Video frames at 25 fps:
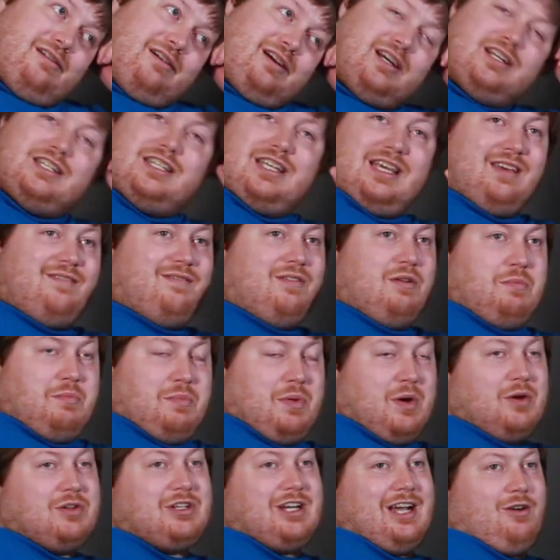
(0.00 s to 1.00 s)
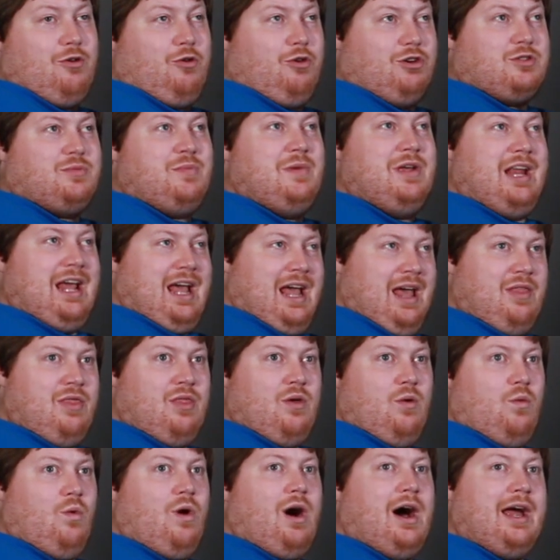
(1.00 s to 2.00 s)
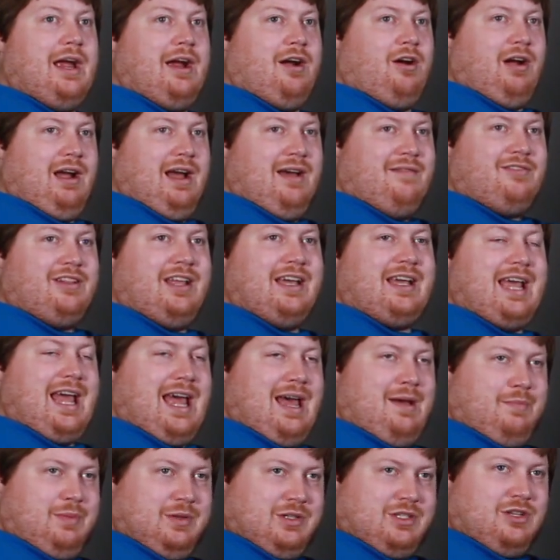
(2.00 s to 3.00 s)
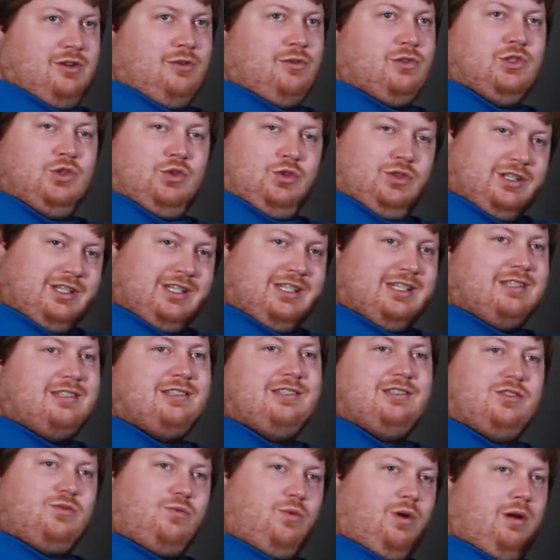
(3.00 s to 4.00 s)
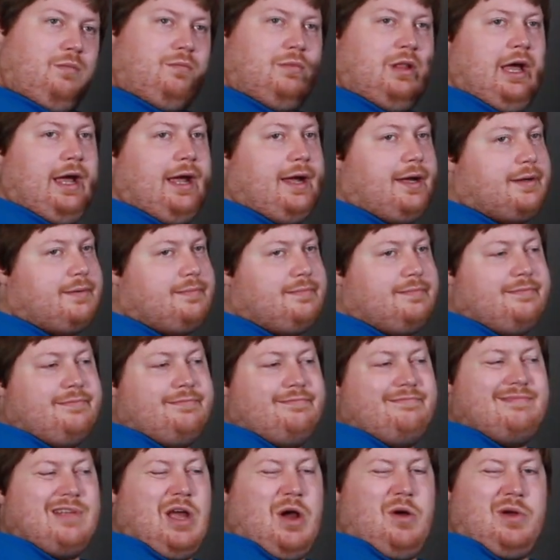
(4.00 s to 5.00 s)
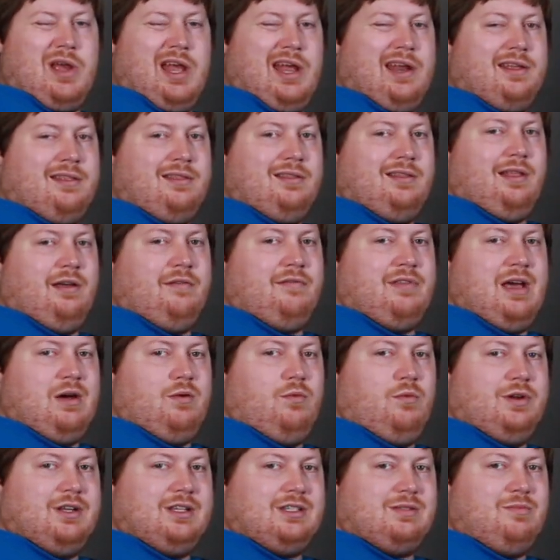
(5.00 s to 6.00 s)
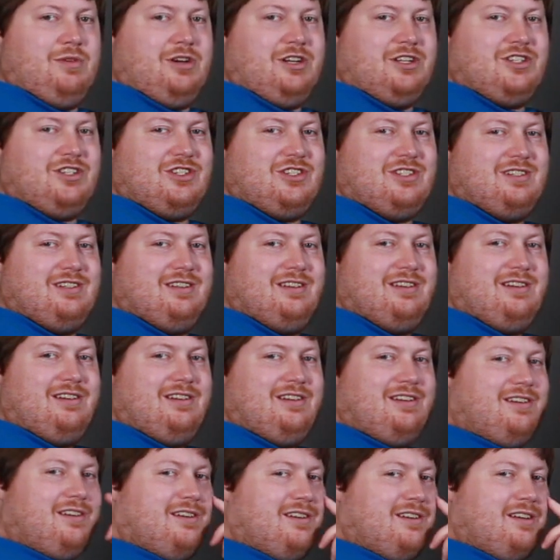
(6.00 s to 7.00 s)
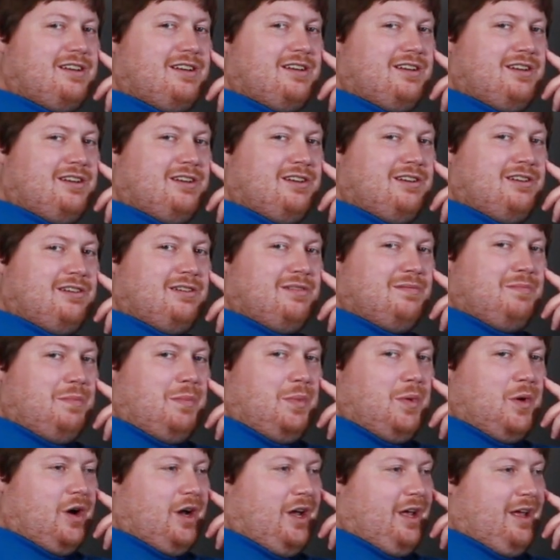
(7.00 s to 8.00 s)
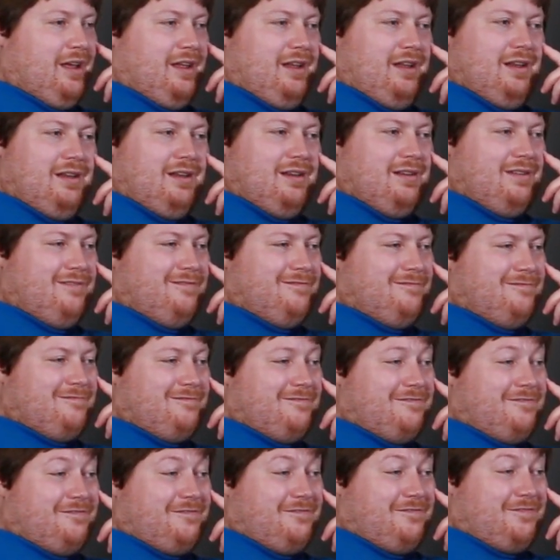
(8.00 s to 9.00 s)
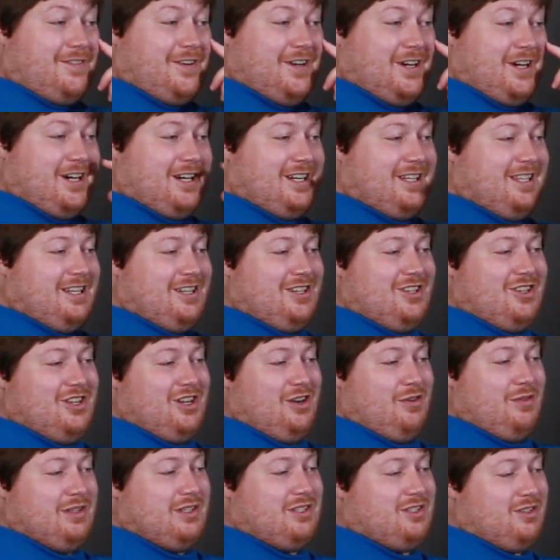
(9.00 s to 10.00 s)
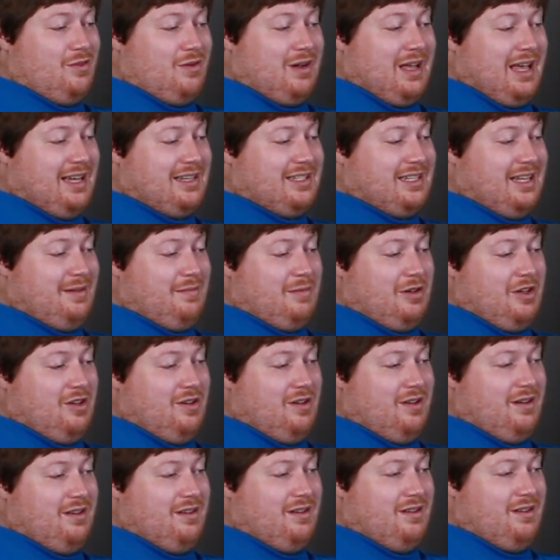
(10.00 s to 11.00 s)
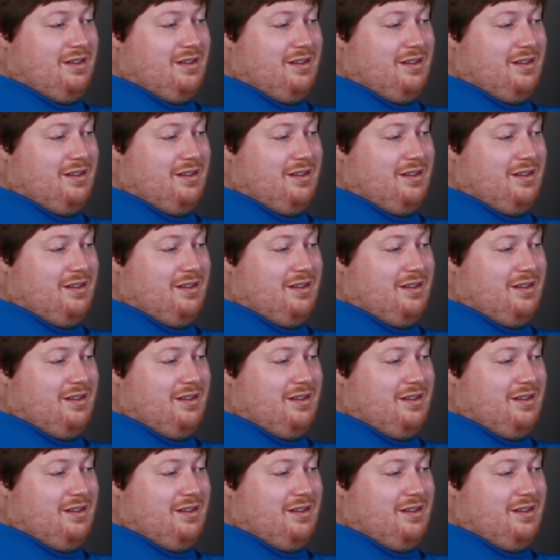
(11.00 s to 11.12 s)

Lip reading: Because even BoJack Horseman and The Wire have, like, episodes or seasons where I'm like, okay, I didn't love that one as much. But, fuck, this show is so goddamn good.